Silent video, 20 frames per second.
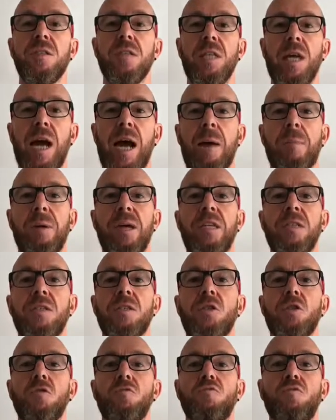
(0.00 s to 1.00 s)
the
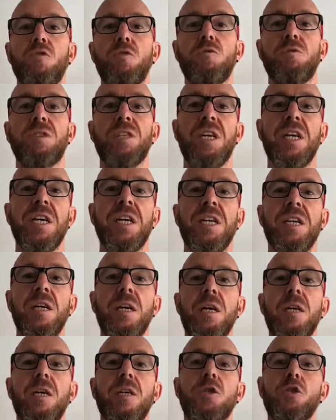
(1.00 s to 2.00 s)
habits, the routine
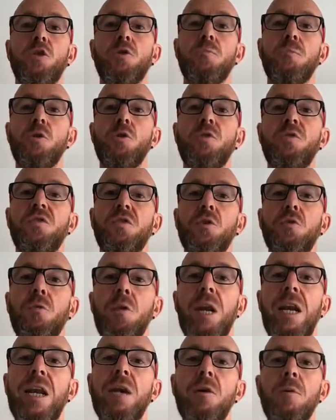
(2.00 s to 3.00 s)
to move you a
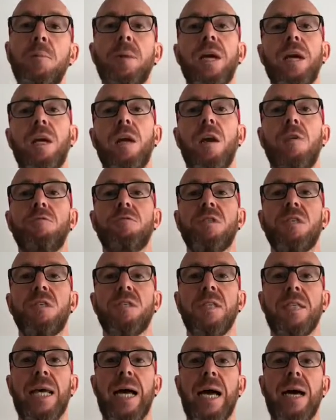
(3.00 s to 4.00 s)
little bit closer
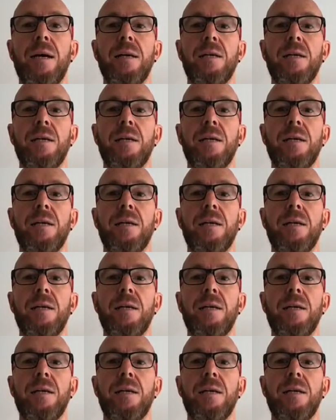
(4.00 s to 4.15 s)
to that